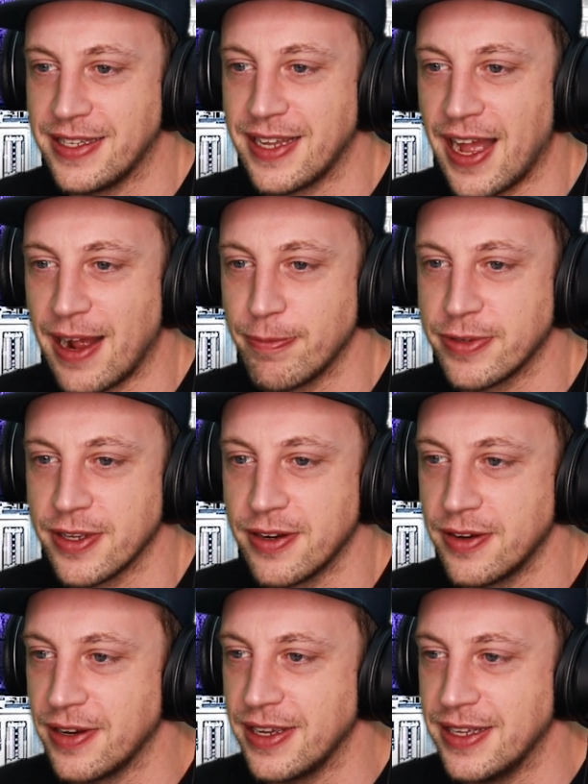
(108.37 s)
It's
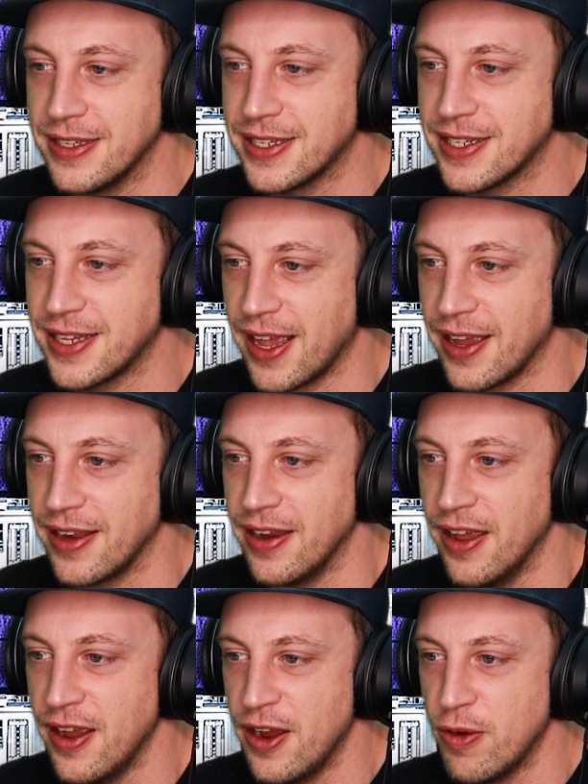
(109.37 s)
absolutely
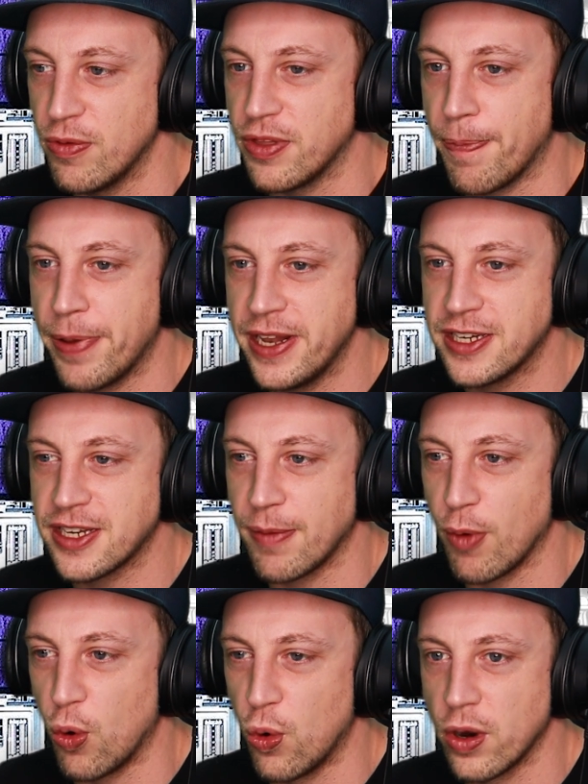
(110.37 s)
insane with the pitched
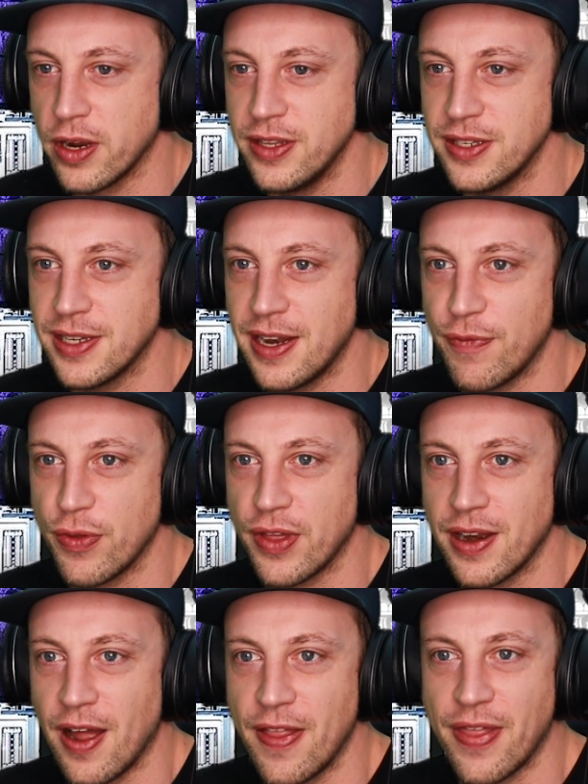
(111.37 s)
up organs and
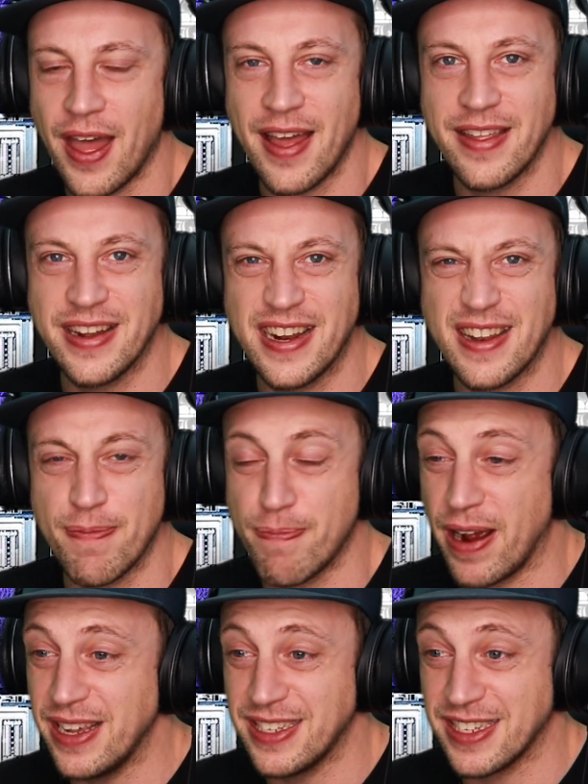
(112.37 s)
everything like that. And then the
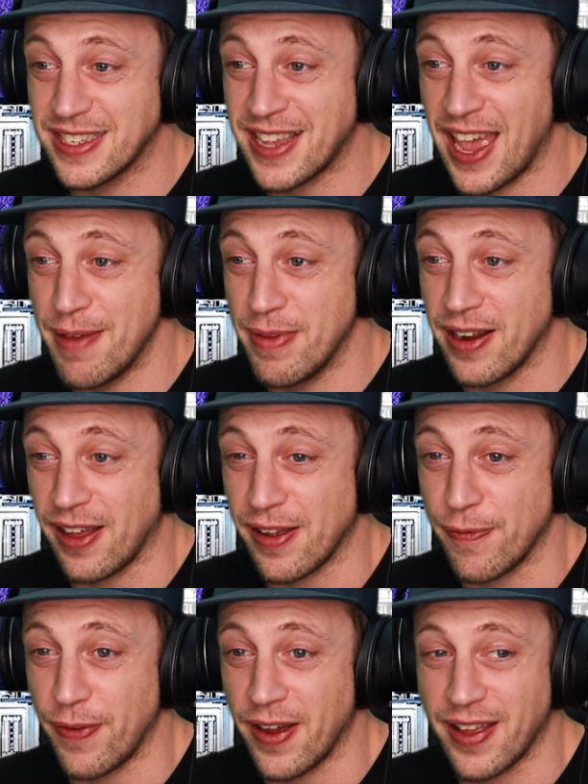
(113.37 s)
bass just came in
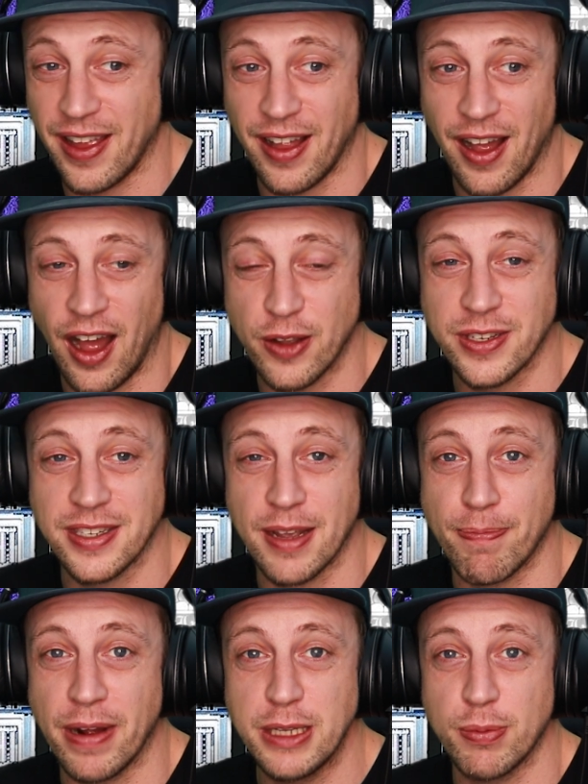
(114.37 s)
like a fucking, I was going
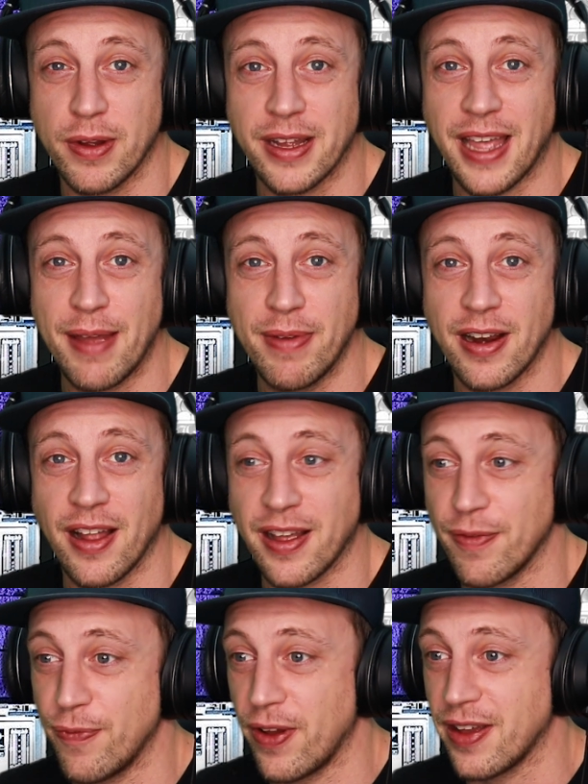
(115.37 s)
to say a bass word, it came in
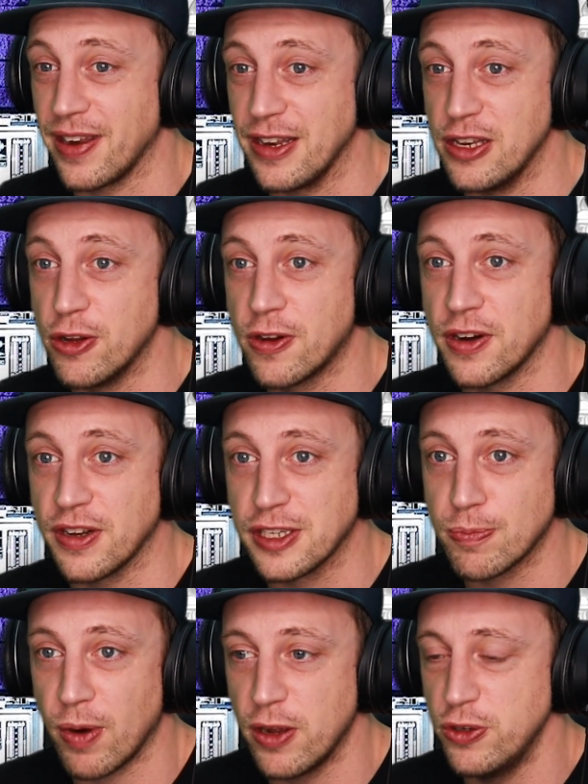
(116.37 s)
like a fucking nuclear
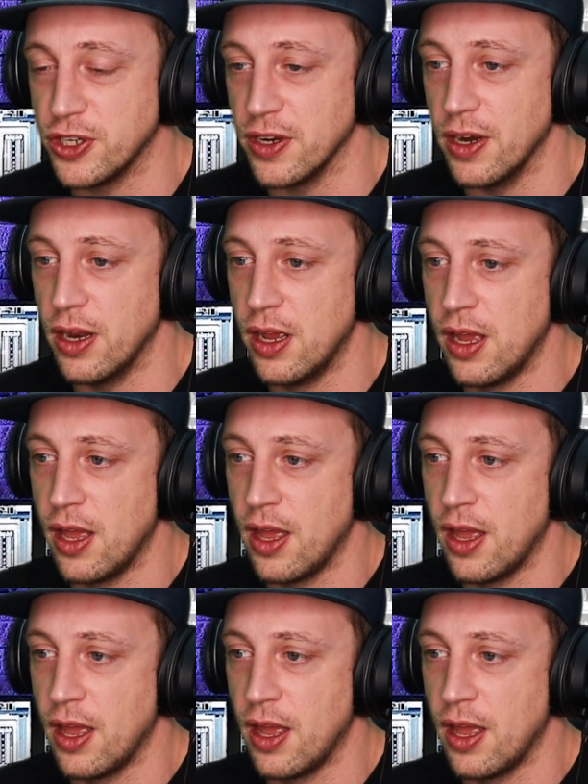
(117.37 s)
explosion.